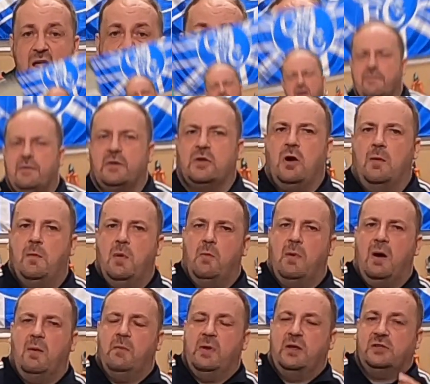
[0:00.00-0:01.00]
Another common
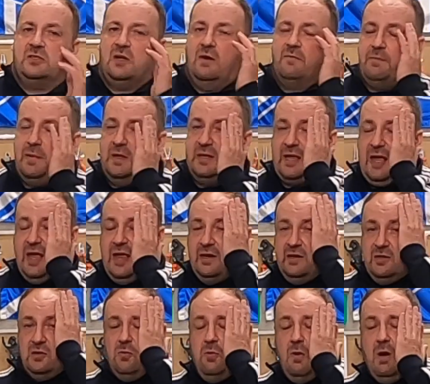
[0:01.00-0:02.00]
one, which I've been
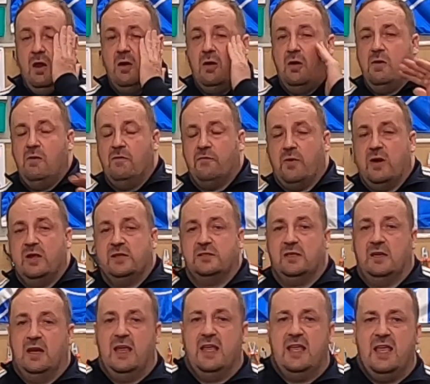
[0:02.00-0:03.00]
getting quite a lot of
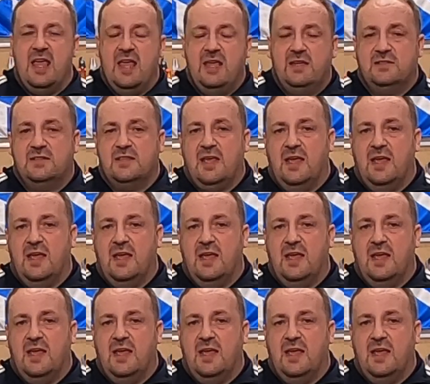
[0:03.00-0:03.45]
recently, is